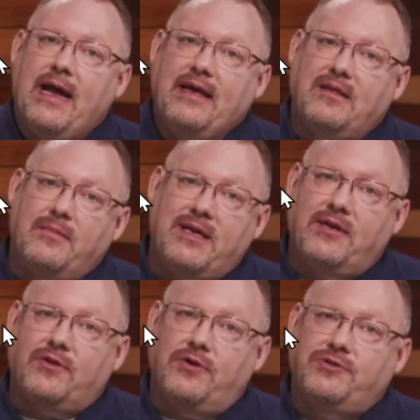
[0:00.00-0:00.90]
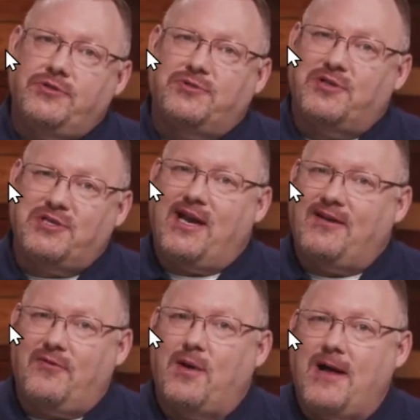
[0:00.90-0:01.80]
And the minute those users are
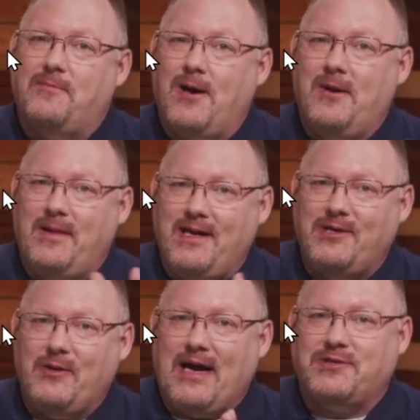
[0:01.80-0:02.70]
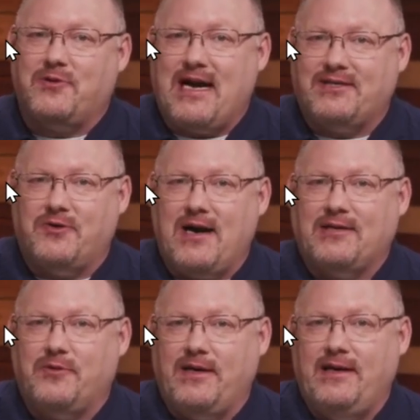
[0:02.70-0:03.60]
synced from on-prem into Azure Active
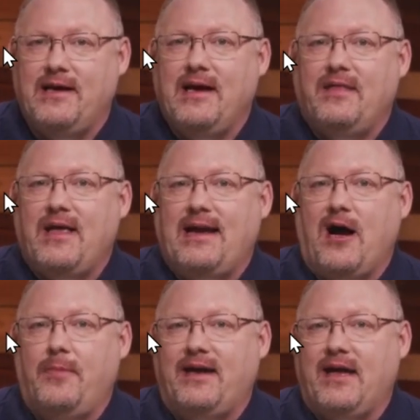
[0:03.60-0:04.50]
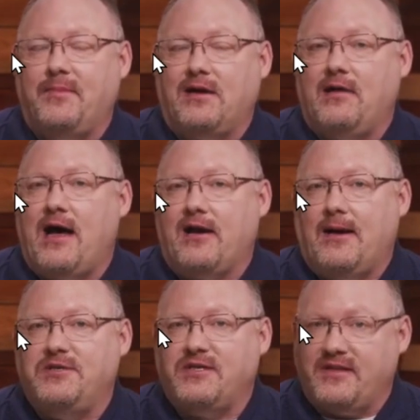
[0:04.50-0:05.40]
Directory, they now become a cloud
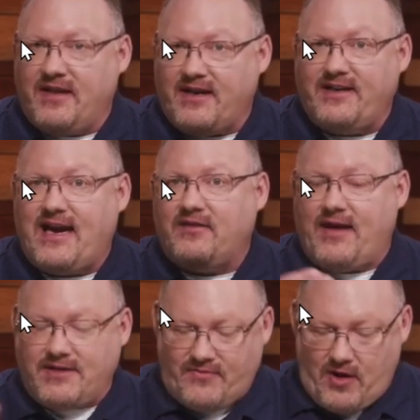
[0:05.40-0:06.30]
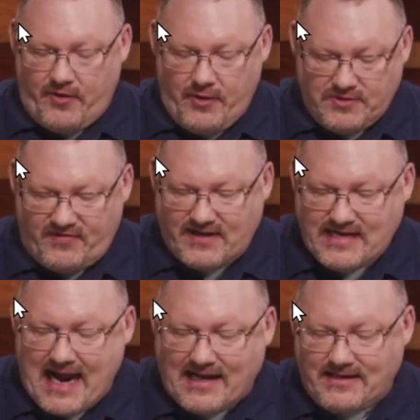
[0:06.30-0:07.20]
object and they can take advantage of all those
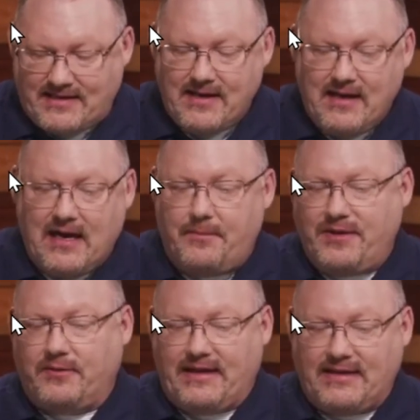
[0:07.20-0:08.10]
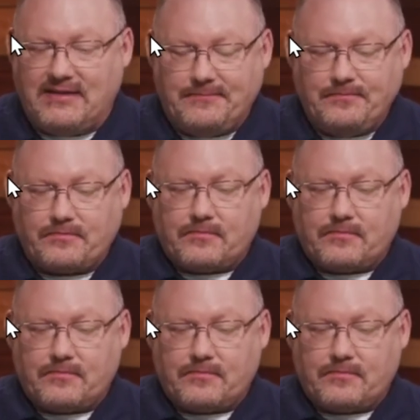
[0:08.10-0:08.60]
fantastic abilities.